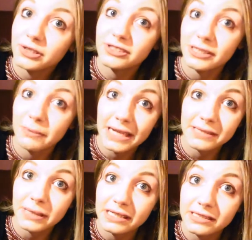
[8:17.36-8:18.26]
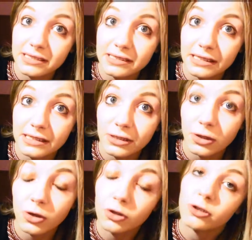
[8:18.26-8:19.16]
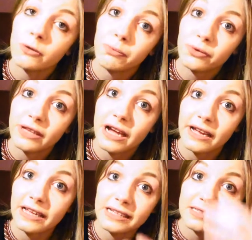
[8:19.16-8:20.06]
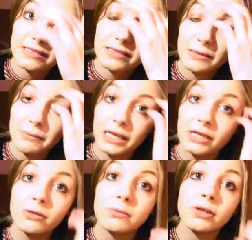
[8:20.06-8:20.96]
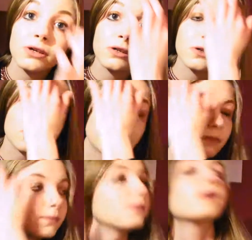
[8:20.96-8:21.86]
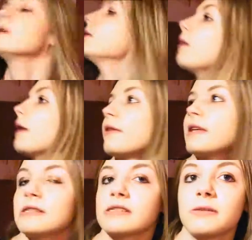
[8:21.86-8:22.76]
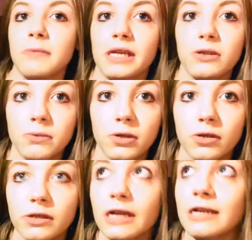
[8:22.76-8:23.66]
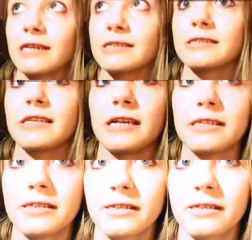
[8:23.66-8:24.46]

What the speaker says: wasn't the best place to see the look, but that is the makeup look. Well, this is the makeup look, and as I said,